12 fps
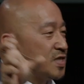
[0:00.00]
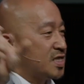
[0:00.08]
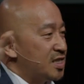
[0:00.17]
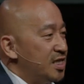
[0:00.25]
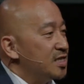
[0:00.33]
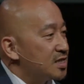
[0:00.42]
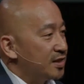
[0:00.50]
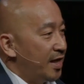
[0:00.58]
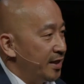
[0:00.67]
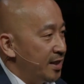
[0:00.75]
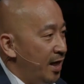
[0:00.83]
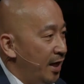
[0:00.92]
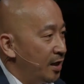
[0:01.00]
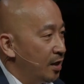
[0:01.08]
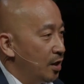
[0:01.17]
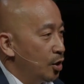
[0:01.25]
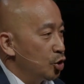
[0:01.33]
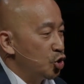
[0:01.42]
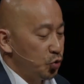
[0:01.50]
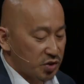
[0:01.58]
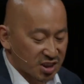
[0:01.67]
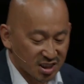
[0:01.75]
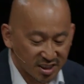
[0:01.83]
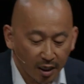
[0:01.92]
of sins like that
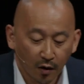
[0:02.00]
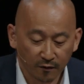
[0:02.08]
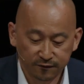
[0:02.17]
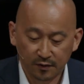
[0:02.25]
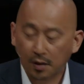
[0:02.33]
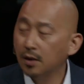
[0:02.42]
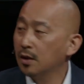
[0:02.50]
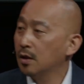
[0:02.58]
to self.